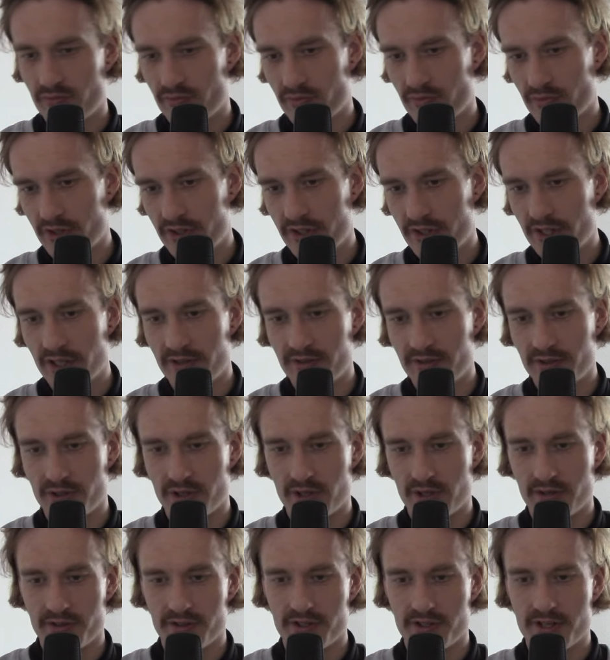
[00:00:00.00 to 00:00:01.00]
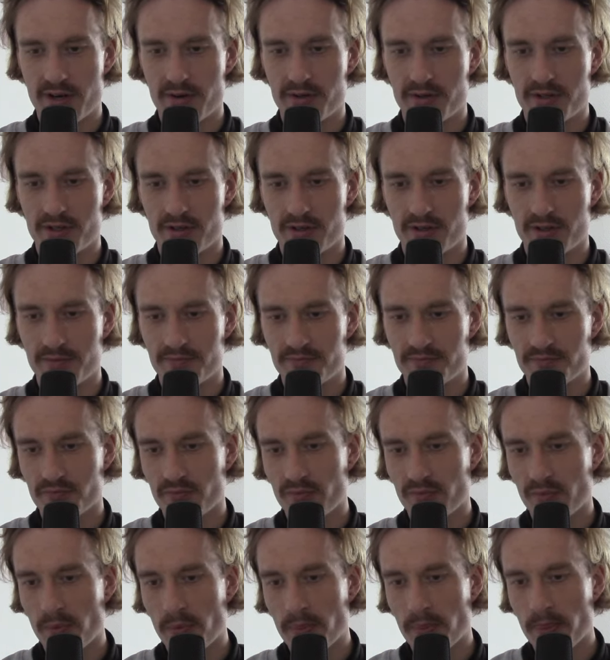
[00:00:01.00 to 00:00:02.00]
still in the Northern Territory.
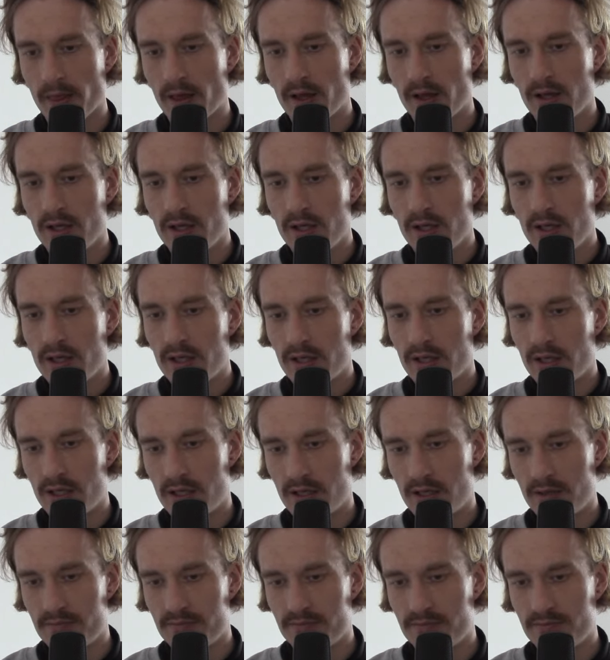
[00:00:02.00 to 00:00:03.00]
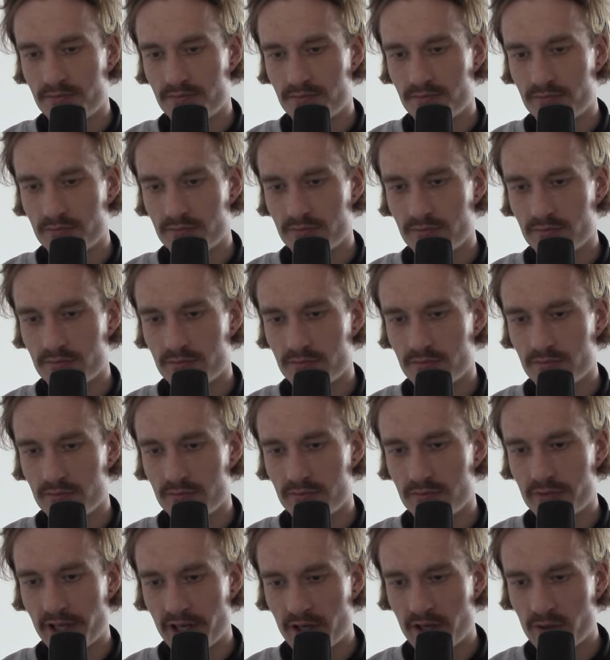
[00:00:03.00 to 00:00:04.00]

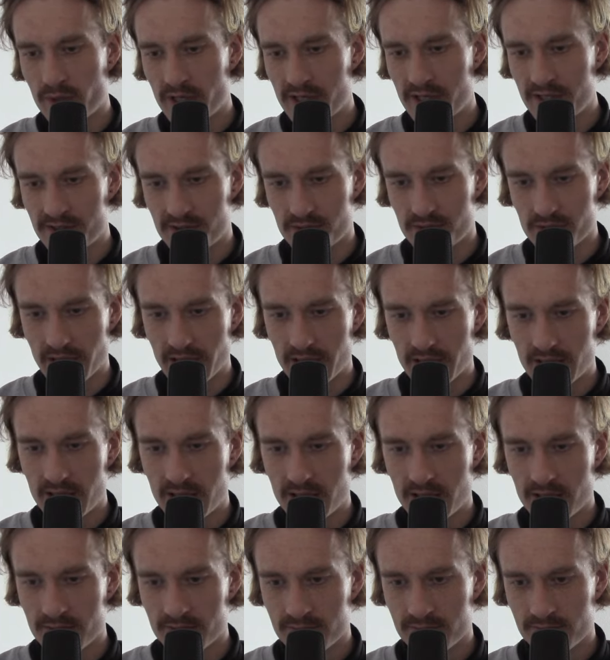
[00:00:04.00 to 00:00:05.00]
There are ways to get there.